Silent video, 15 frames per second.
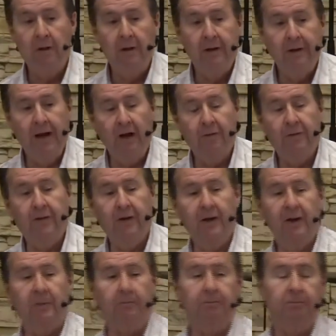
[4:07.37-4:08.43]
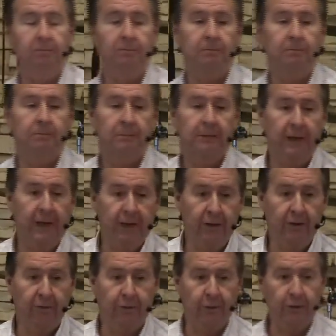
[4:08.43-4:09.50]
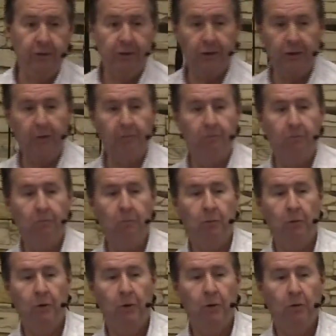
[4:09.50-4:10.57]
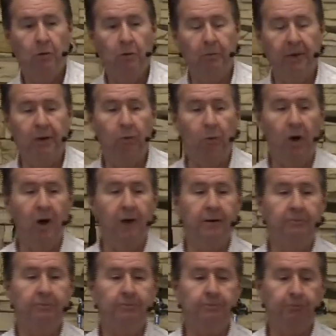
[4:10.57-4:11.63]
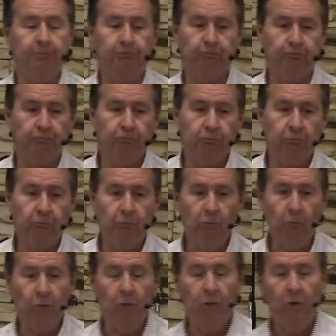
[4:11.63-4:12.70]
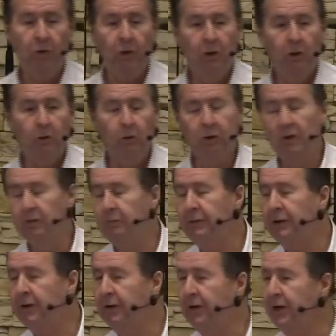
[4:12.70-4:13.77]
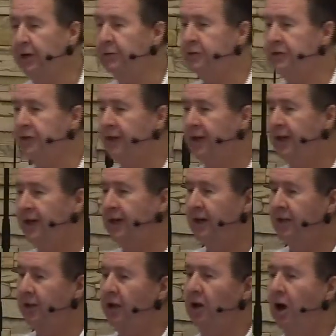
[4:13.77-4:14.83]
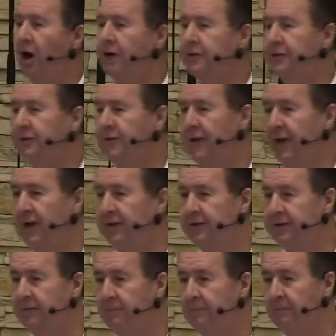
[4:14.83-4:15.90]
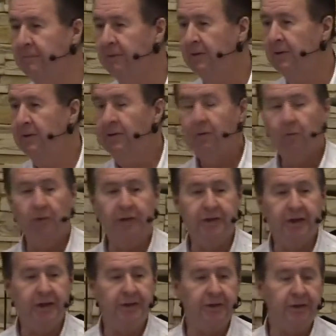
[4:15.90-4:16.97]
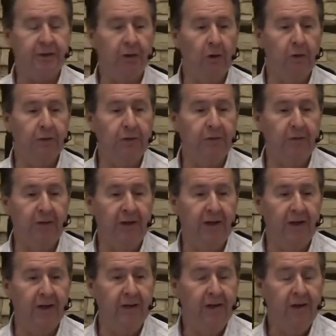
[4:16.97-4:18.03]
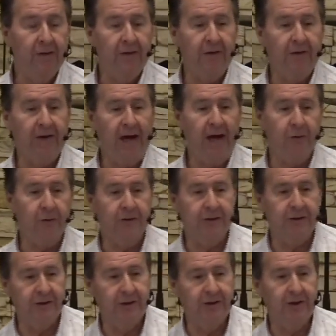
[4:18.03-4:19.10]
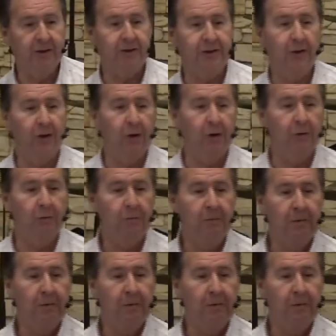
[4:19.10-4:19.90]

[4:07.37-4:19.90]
Now, Philip in the future will be one who will be interested in the cost of things. When Jesus goes to feed the thousands and there's no